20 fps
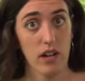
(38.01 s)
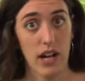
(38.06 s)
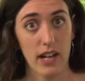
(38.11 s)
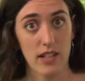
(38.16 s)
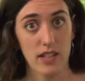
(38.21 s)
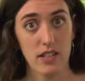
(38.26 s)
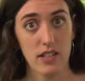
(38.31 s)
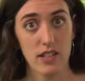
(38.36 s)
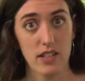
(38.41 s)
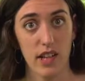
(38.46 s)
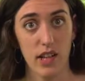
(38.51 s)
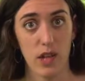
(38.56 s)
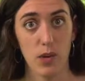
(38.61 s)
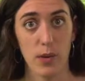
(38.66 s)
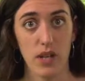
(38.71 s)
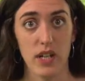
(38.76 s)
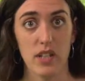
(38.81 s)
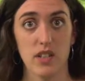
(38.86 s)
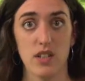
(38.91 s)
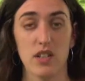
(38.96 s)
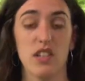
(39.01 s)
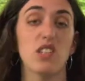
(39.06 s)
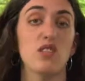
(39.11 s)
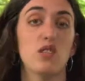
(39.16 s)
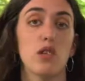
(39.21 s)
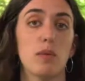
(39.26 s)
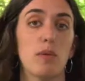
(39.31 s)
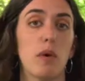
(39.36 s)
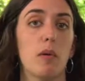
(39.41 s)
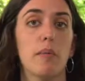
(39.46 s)
answer that question, is
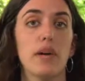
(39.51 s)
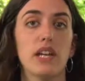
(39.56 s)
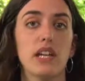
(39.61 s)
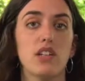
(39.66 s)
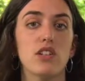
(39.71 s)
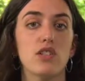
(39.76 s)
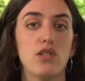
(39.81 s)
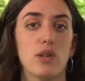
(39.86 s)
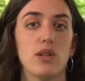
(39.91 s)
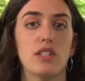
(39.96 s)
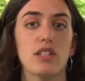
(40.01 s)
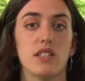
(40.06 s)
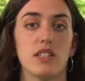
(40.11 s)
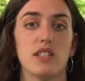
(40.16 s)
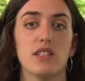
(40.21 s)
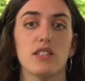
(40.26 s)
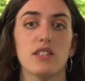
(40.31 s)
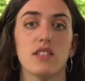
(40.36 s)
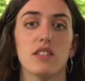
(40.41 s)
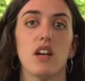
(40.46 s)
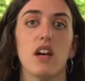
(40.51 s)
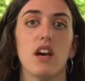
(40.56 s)
all about making choices.